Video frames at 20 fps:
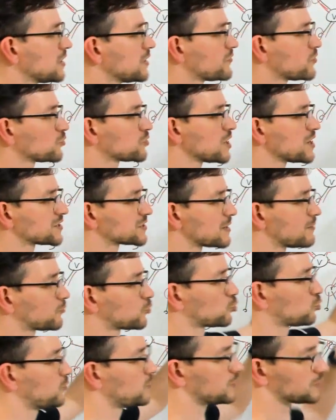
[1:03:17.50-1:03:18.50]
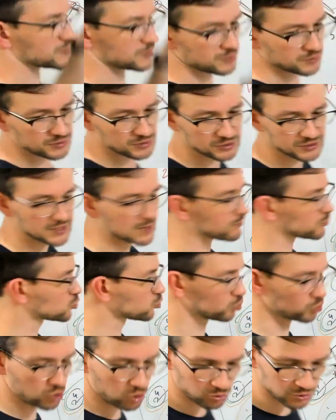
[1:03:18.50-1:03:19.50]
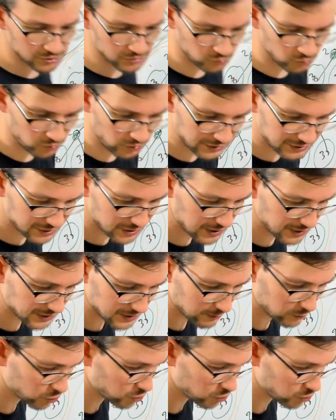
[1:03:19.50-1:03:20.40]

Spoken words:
if you take some 2 nodes, let's take some